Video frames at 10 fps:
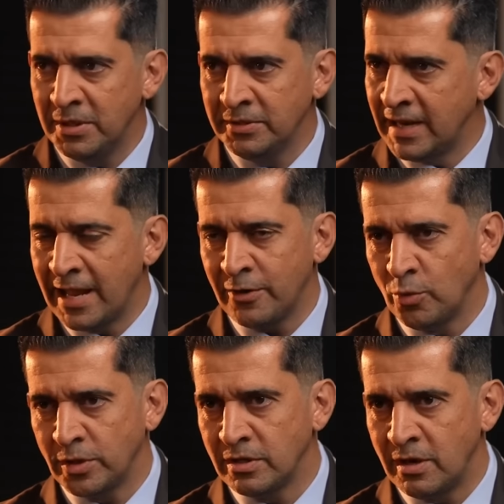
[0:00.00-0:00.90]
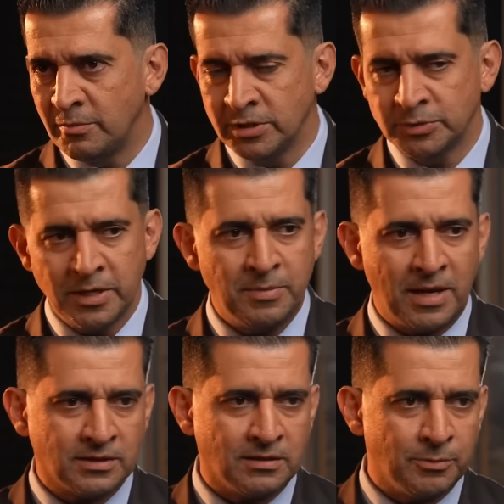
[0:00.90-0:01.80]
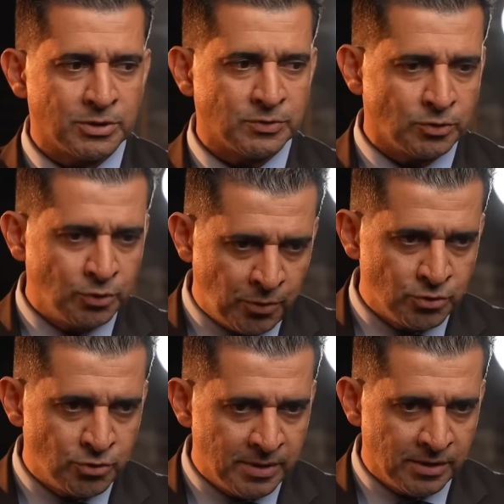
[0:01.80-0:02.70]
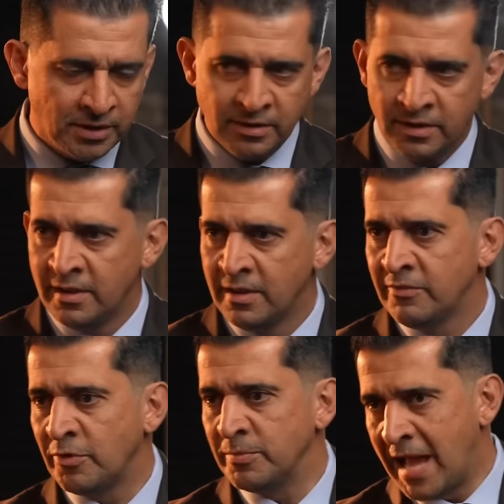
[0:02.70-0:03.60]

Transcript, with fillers: billion? I don't know what the mm-hmm. number is, but he bought the Clippers for 2.2 billion yeah. from